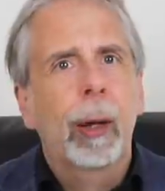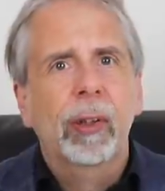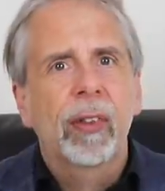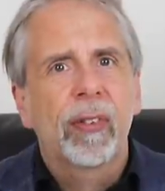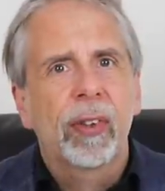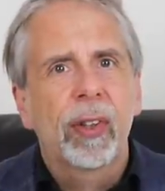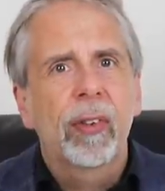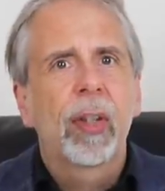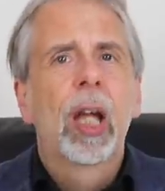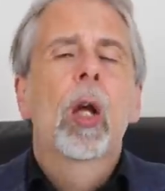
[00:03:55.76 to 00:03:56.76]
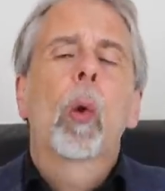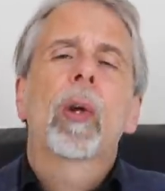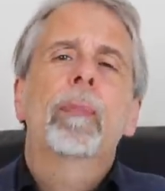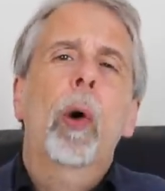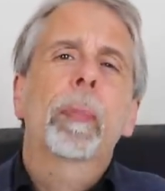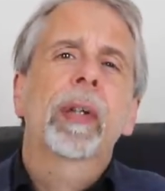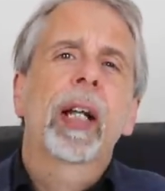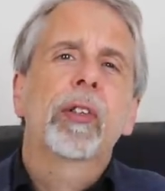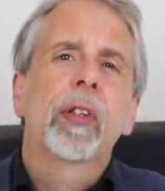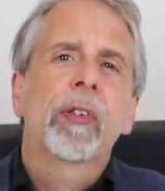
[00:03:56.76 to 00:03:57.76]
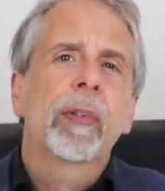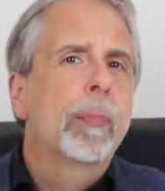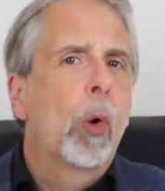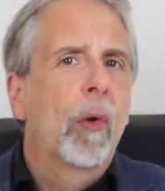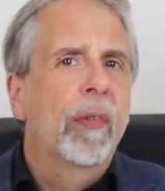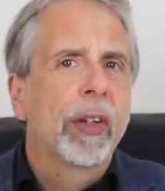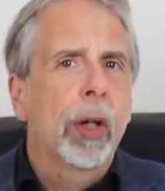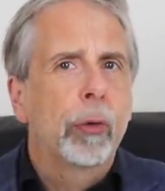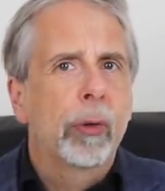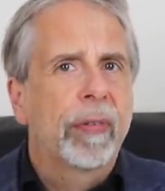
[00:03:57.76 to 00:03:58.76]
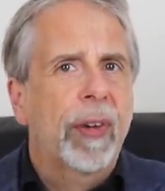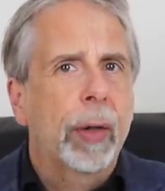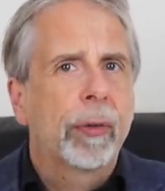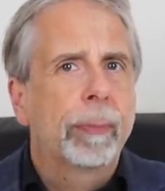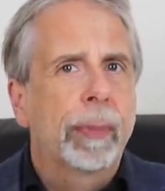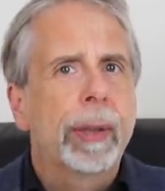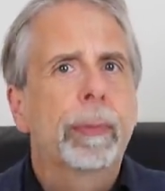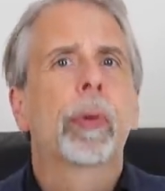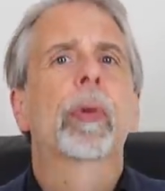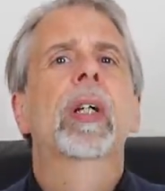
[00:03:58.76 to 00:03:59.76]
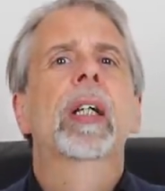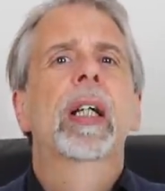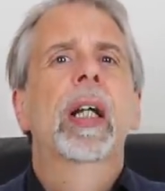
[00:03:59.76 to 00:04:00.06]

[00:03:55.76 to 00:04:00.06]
American cities with populations of more than 100,000 people,